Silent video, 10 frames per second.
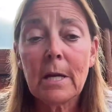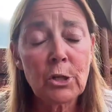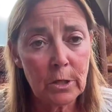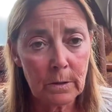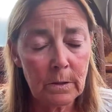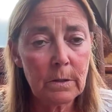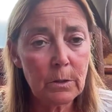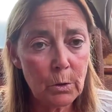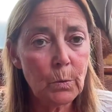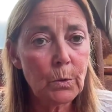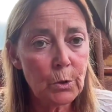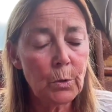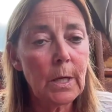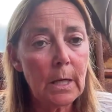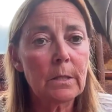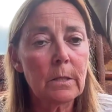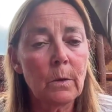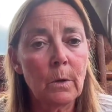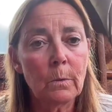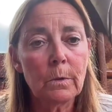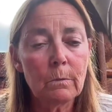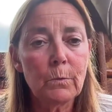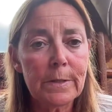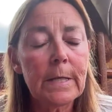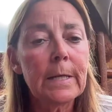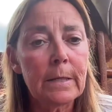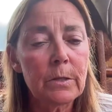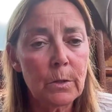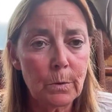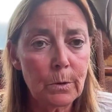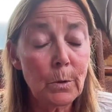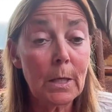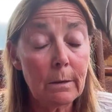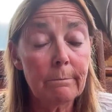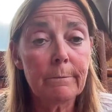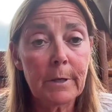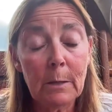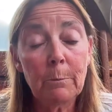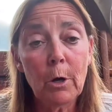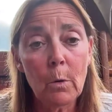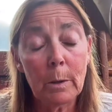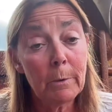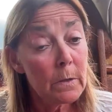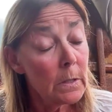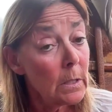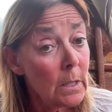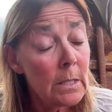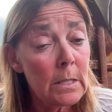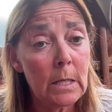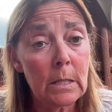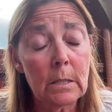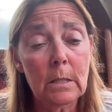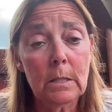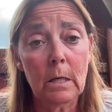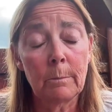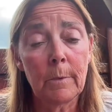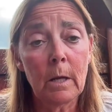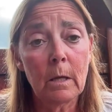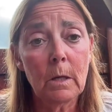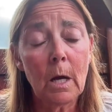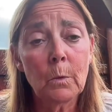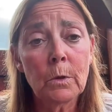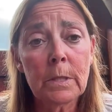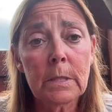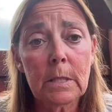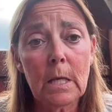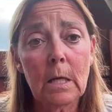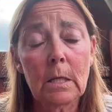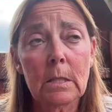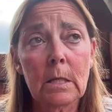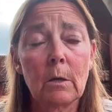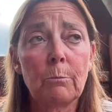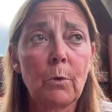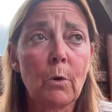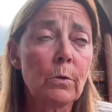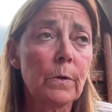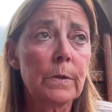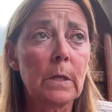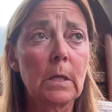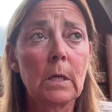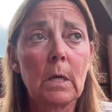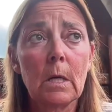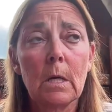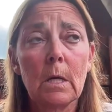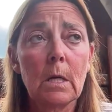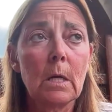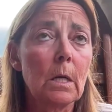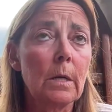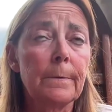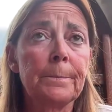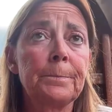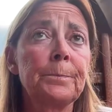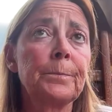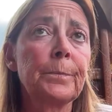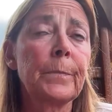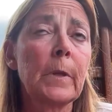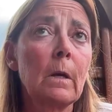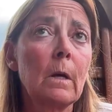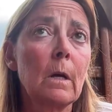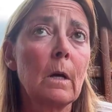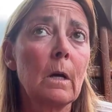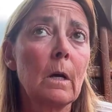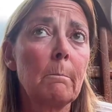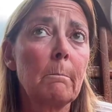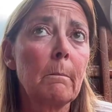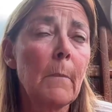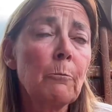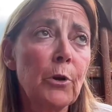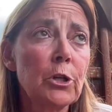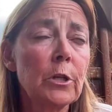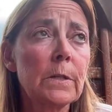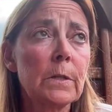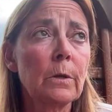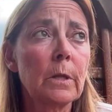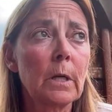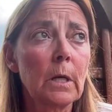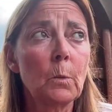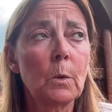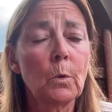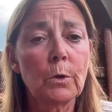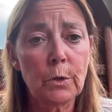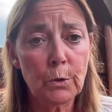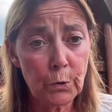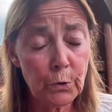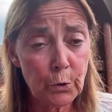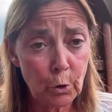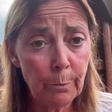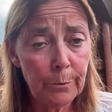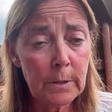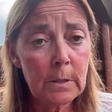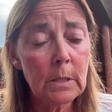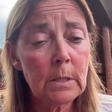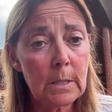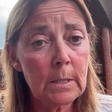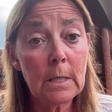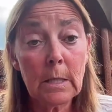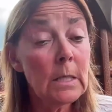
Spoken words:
patience to get, you know, resilience to keep going, because it does take time. And I wouldn't say that it's kind of bureaucracy. My impression is not that anyone wanted to stop this. It's just